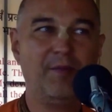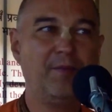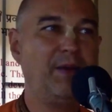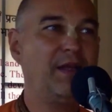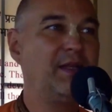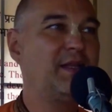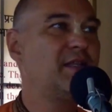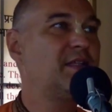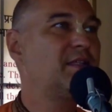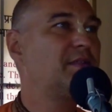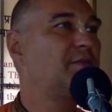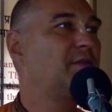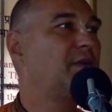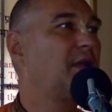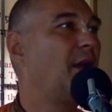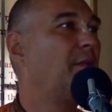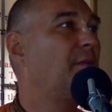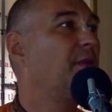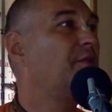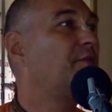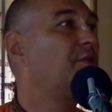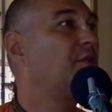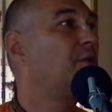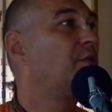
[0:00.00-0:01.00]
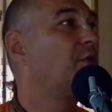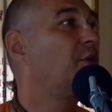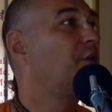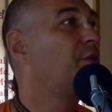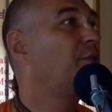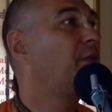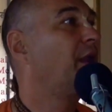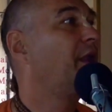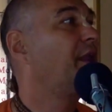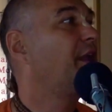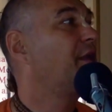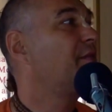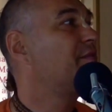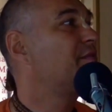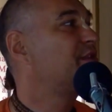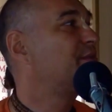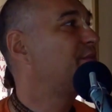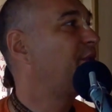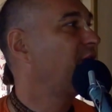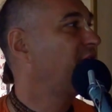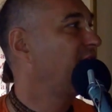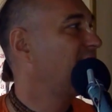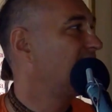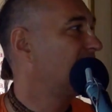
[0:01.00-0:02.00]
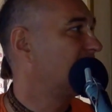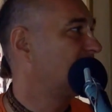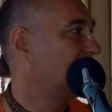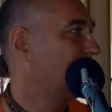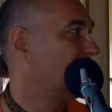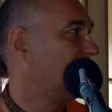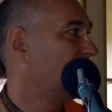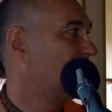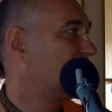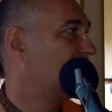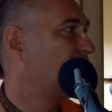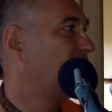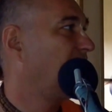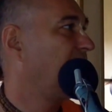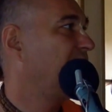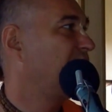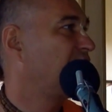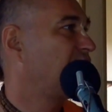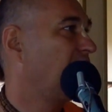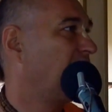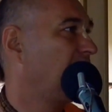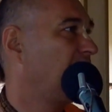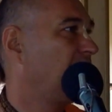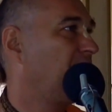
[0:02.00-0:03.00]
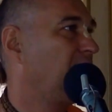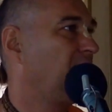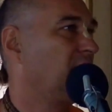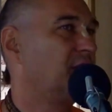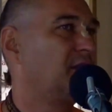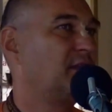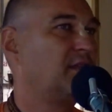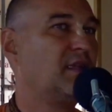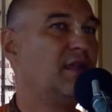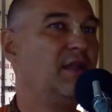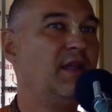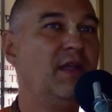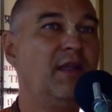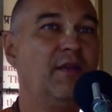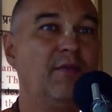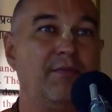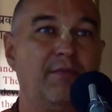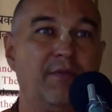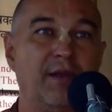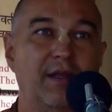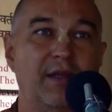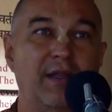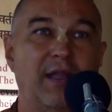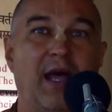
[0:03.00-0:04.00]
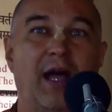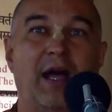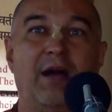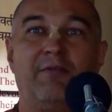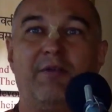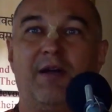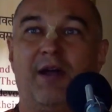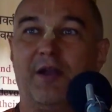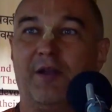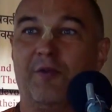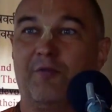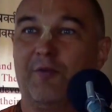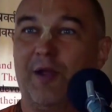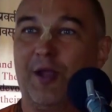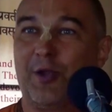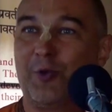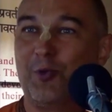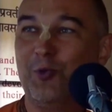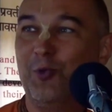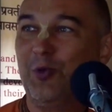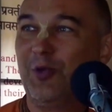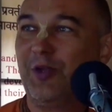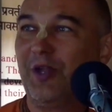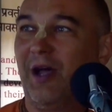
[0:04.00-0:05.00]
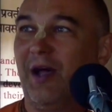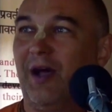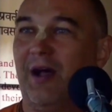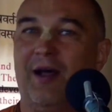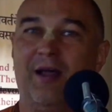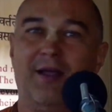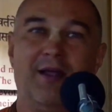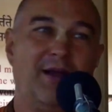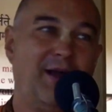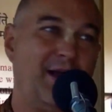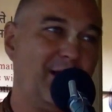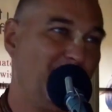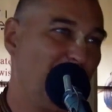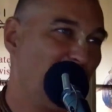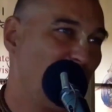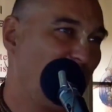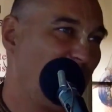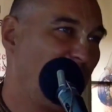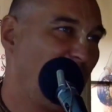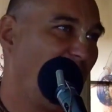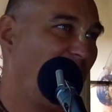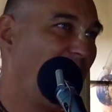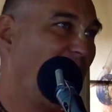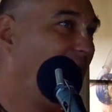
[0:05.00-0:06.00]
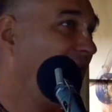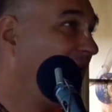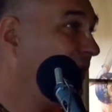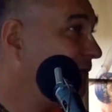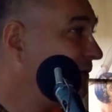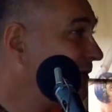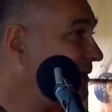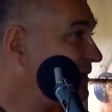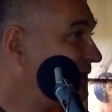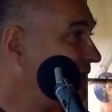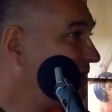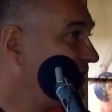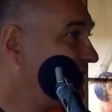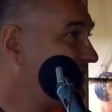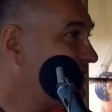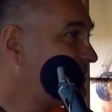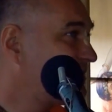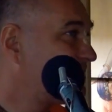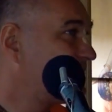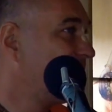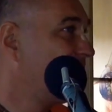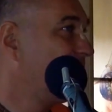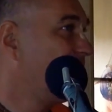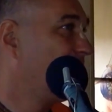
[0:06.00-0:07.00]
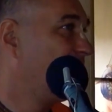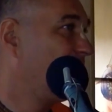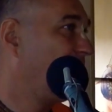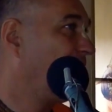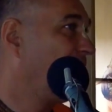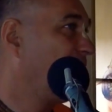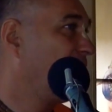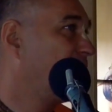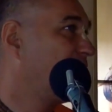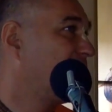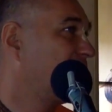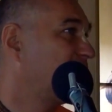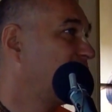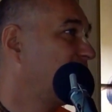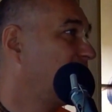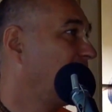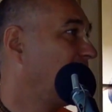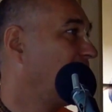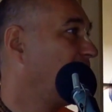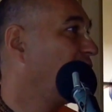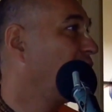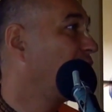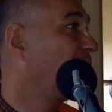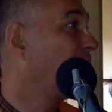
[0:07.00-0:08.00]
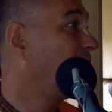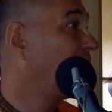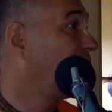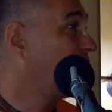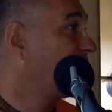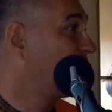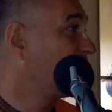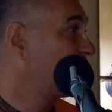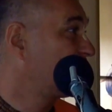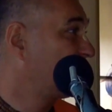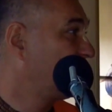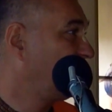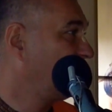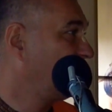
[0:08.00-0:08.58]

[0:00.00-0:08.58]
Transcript: But it's coming from Lord Balaram's potency, spiritual worlds. Vrindavan, Vaikuntha, Ayodhya, everything is manifested by Lord Balaram's